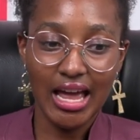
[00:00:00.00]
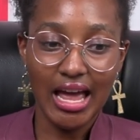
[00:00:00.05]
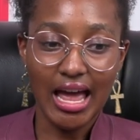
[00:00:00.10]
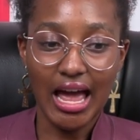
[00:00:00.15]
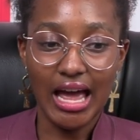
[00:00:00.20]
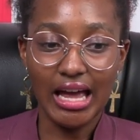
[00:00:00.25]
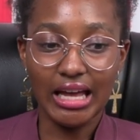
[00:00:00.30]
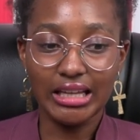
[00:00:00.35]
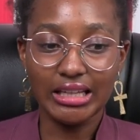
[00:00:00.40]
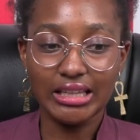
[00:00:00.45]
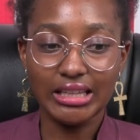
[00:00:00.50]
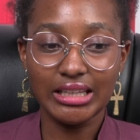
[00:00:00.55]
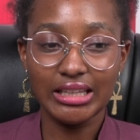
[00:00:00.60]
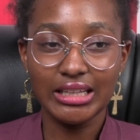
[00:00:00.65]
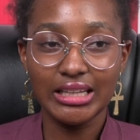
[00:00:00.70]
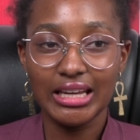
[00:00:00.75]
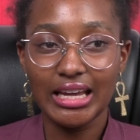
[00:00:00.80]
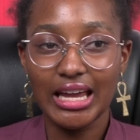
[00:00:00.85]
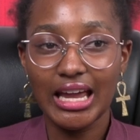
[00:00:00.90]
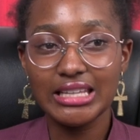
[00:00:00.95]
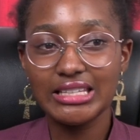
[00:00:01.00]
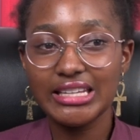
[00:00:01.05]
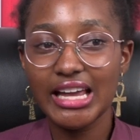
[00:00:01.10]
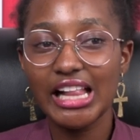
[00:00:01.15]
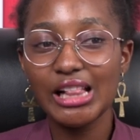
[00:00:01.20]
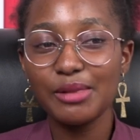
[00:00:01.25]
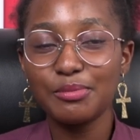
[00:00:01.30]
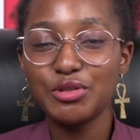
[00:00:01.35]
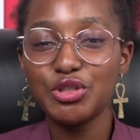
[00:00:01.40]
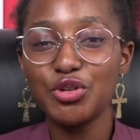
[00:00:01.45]
and it
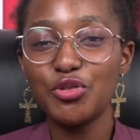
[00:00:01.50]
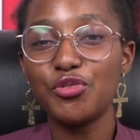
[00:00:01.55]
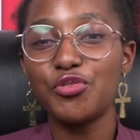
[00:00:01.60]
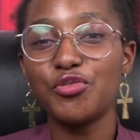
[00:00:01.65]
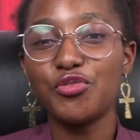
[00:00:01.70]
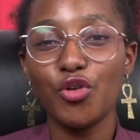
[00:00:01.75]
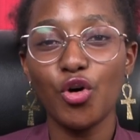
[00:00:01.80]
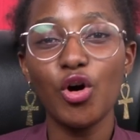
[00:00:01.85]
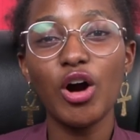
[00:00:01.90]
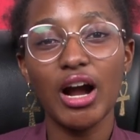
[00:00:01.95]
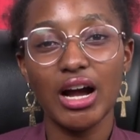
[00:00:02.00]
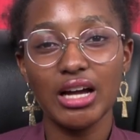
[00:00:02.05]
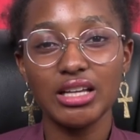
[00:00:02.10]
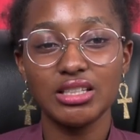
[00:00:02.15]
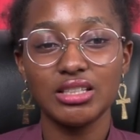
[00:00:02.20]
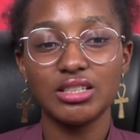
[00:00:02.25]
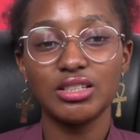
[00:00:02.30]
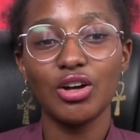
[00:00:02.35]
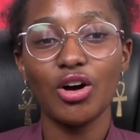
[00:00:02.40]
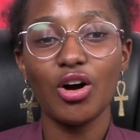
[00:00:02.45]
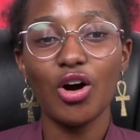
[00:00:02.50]
helps you focus